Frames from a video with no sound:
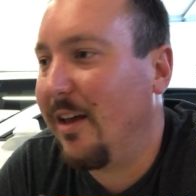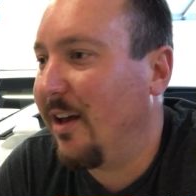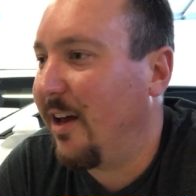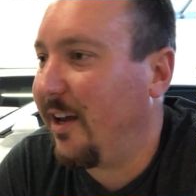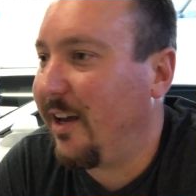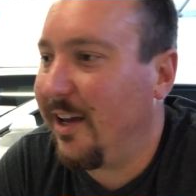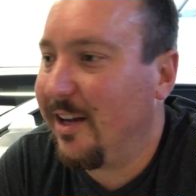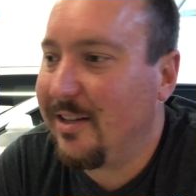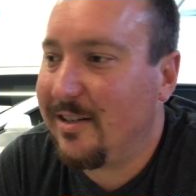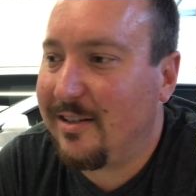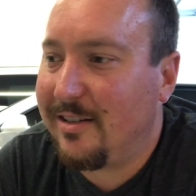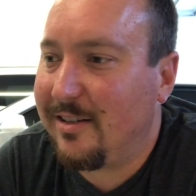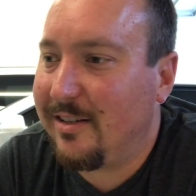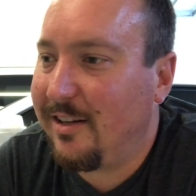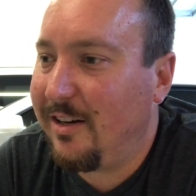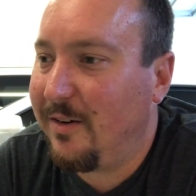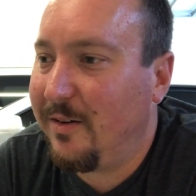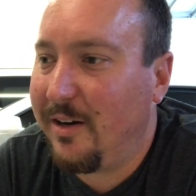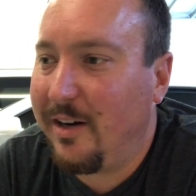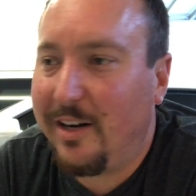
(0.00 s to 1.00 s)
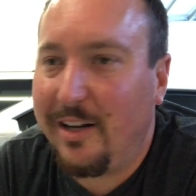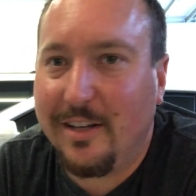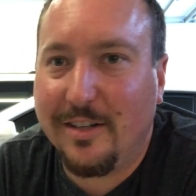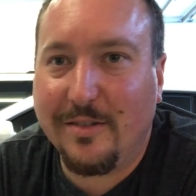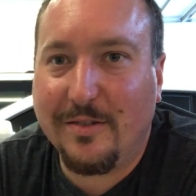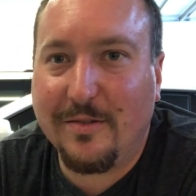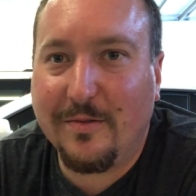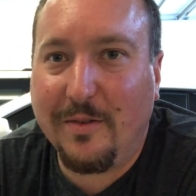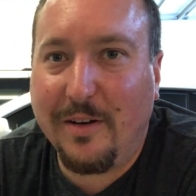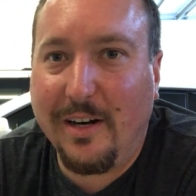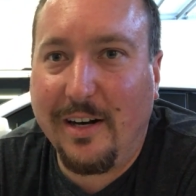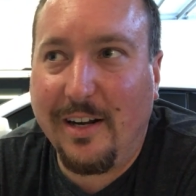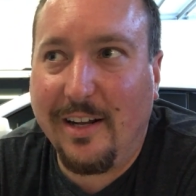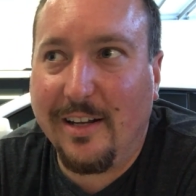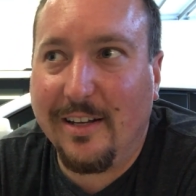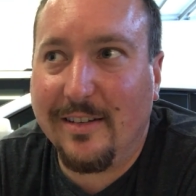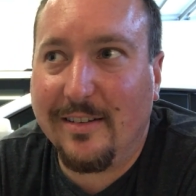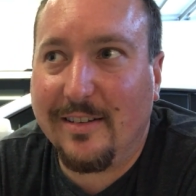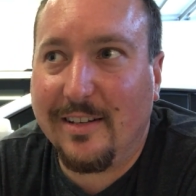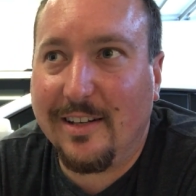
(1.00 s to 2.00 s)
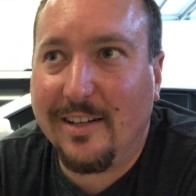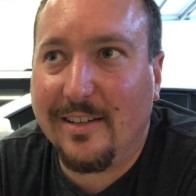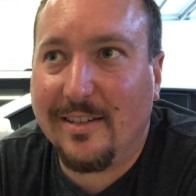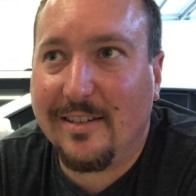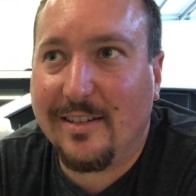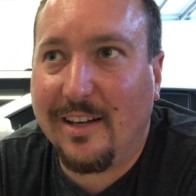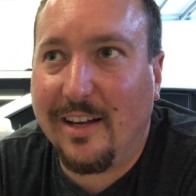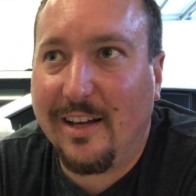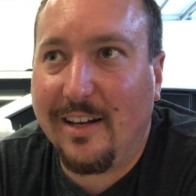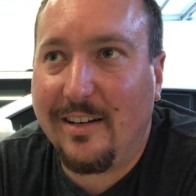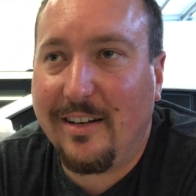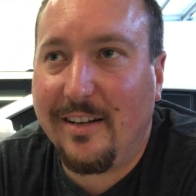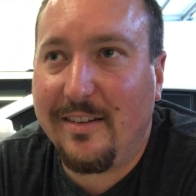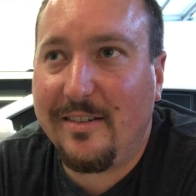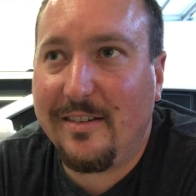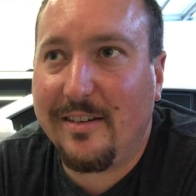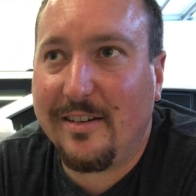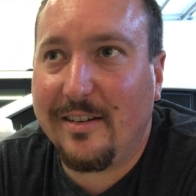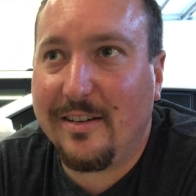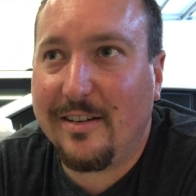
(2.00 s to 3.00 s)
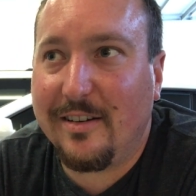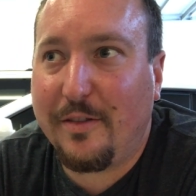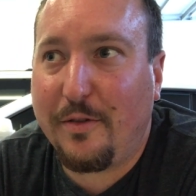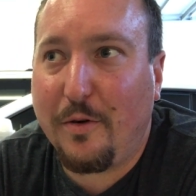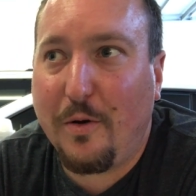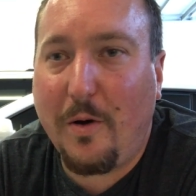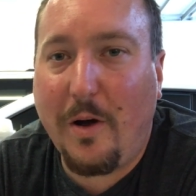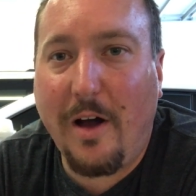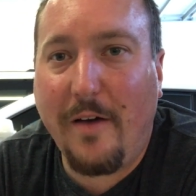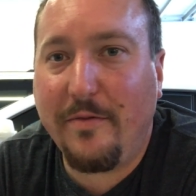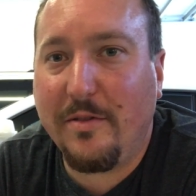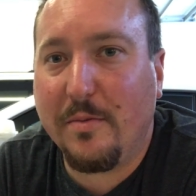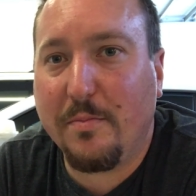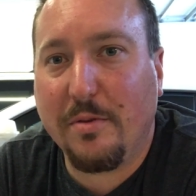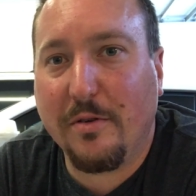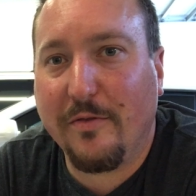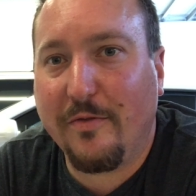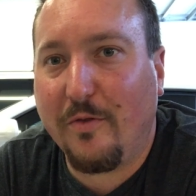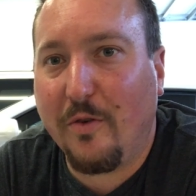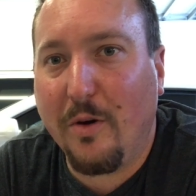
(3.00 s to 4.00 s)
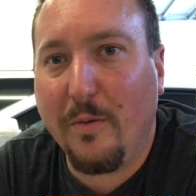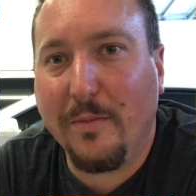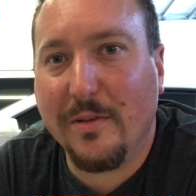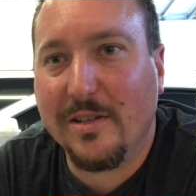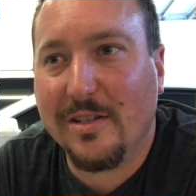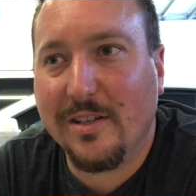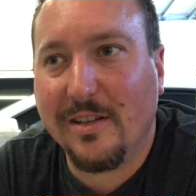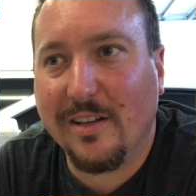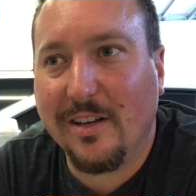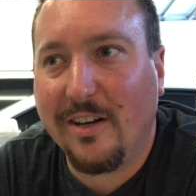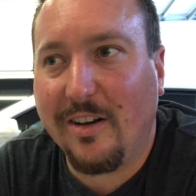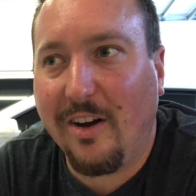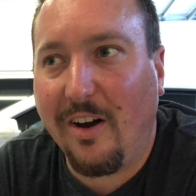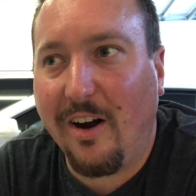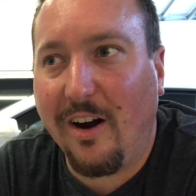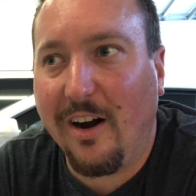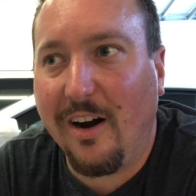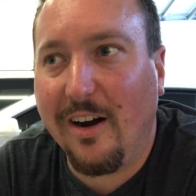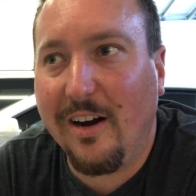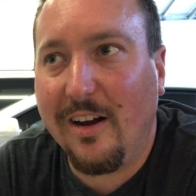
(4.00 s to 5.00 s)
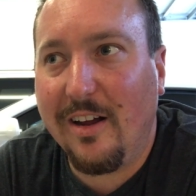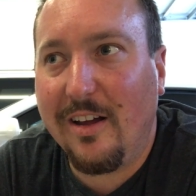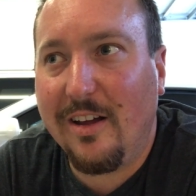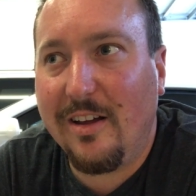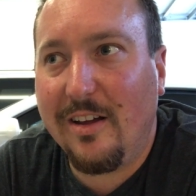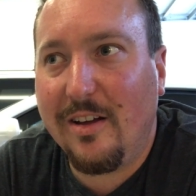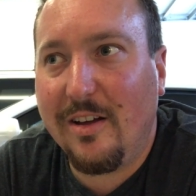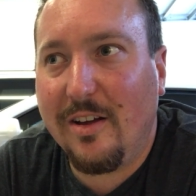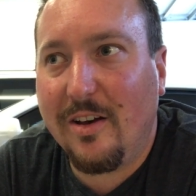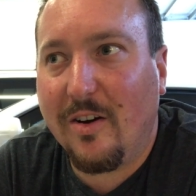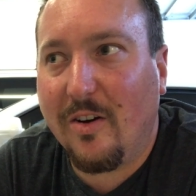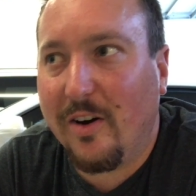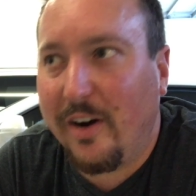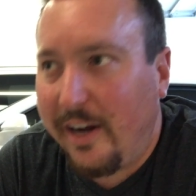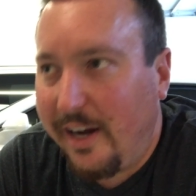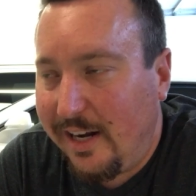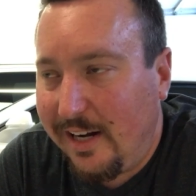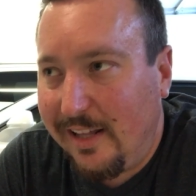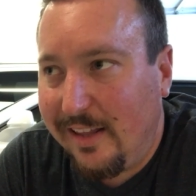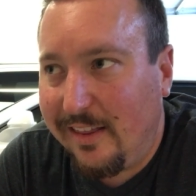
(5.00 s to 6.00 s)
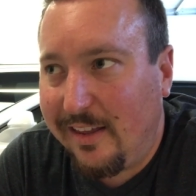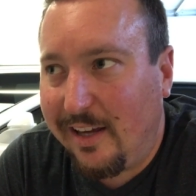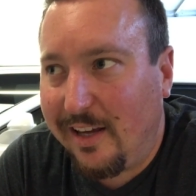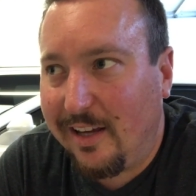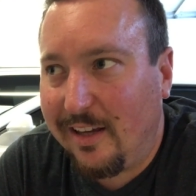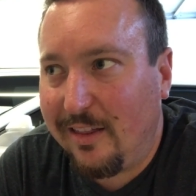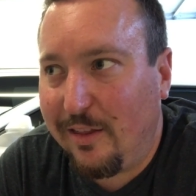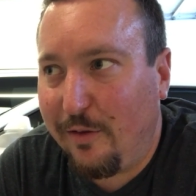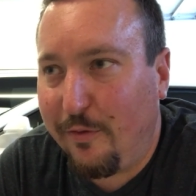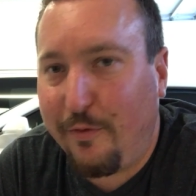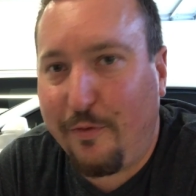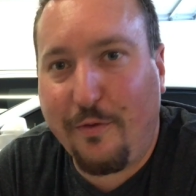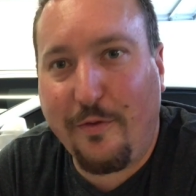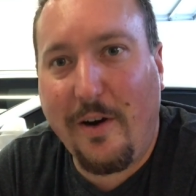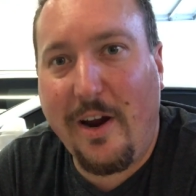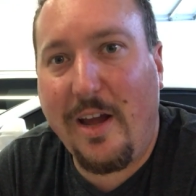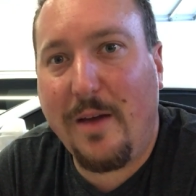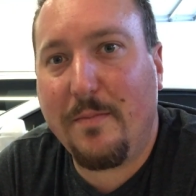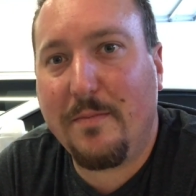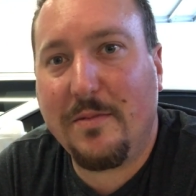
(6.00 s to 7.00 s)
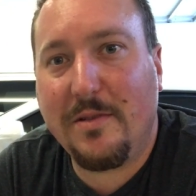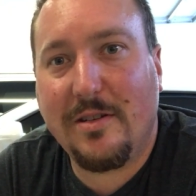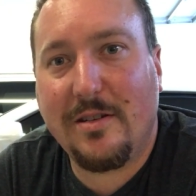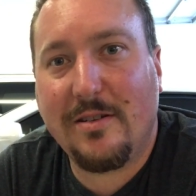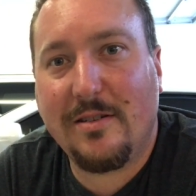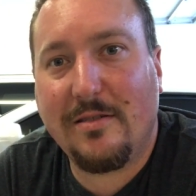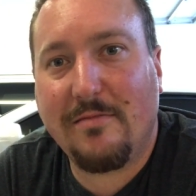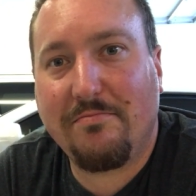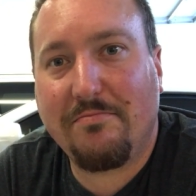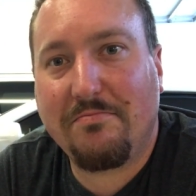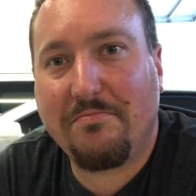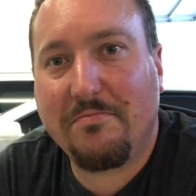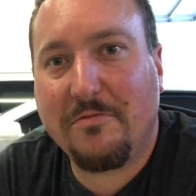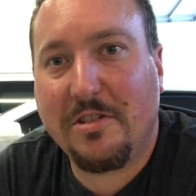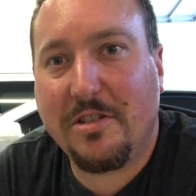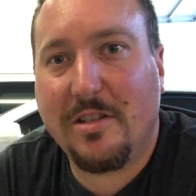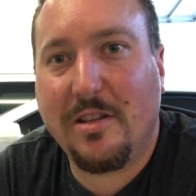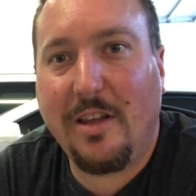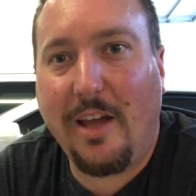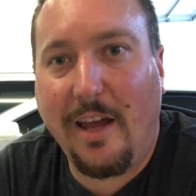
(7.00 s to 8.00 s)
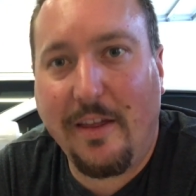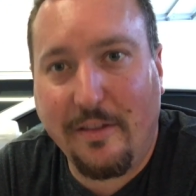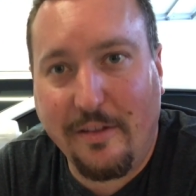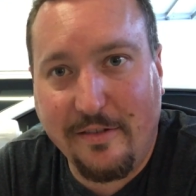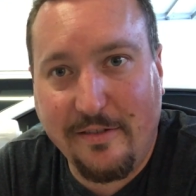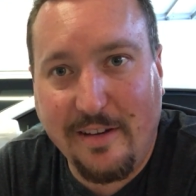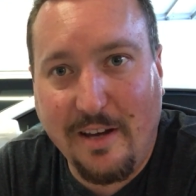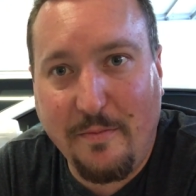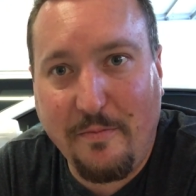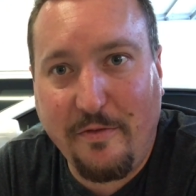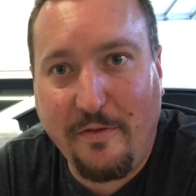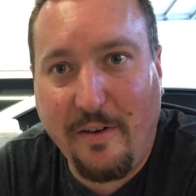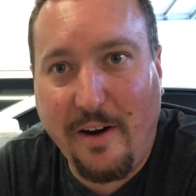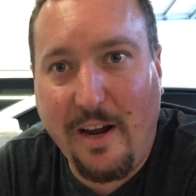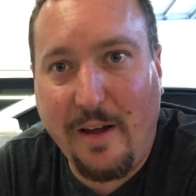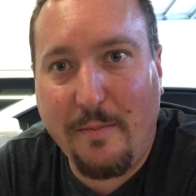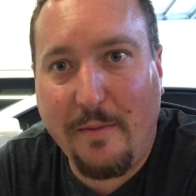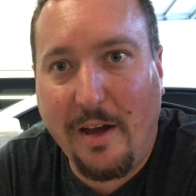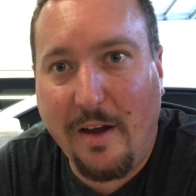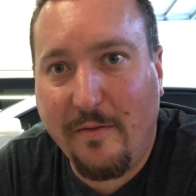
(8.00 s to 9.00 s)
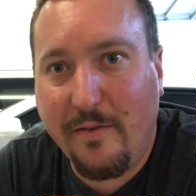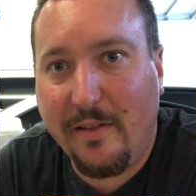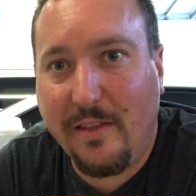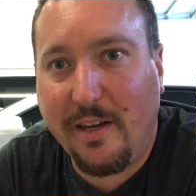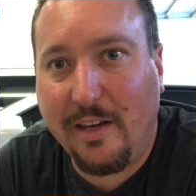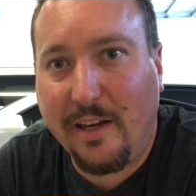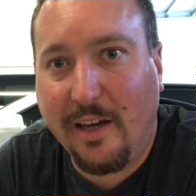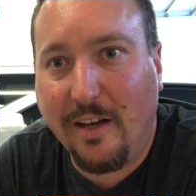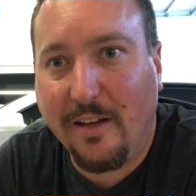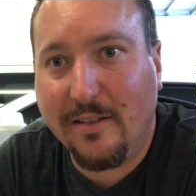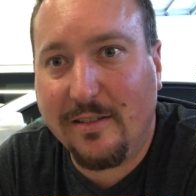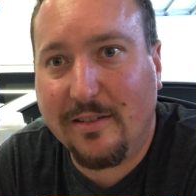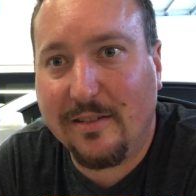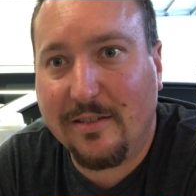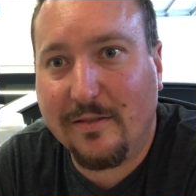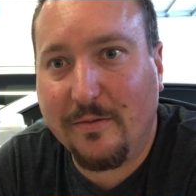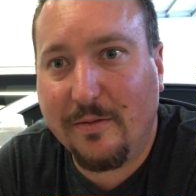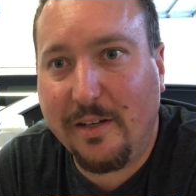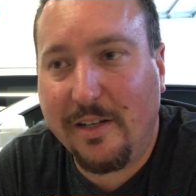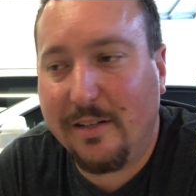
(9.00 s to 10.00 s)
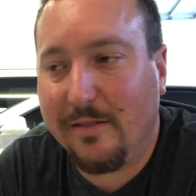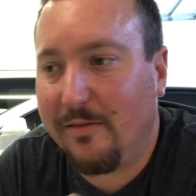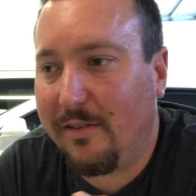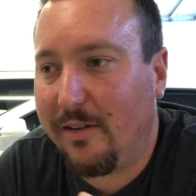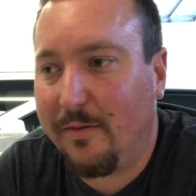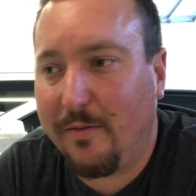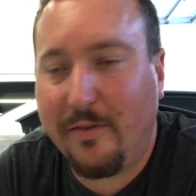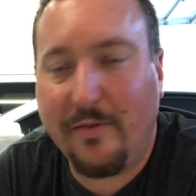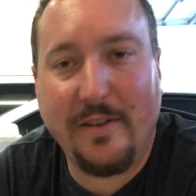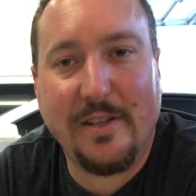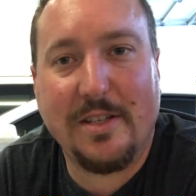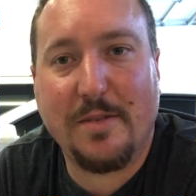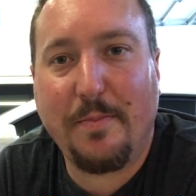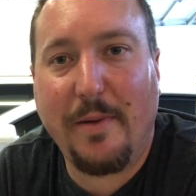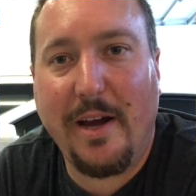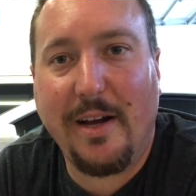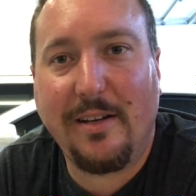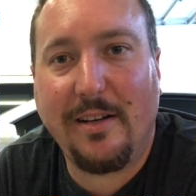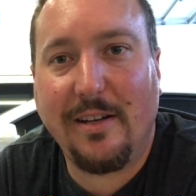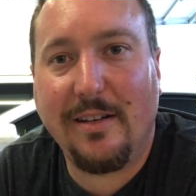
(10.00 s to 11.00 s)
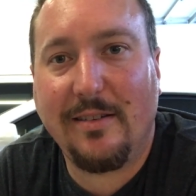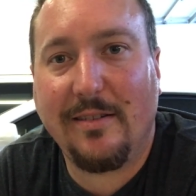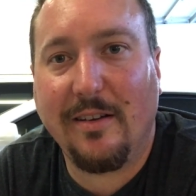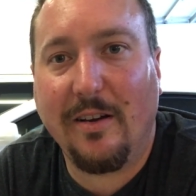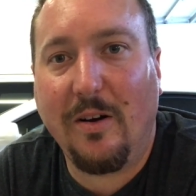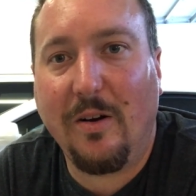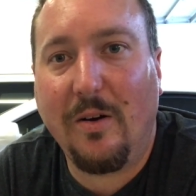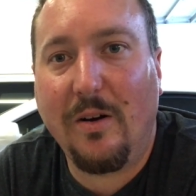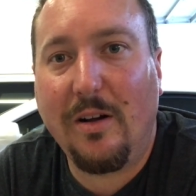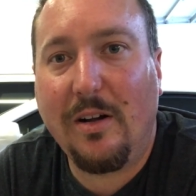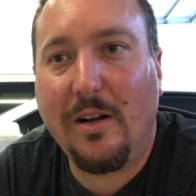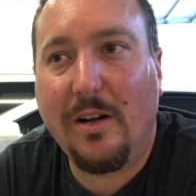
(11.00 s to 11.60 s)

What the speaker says: I guess you know what it is. It doesn't throw off the performance of the car or anything. The frames and the subframe, everything else we've inspected, so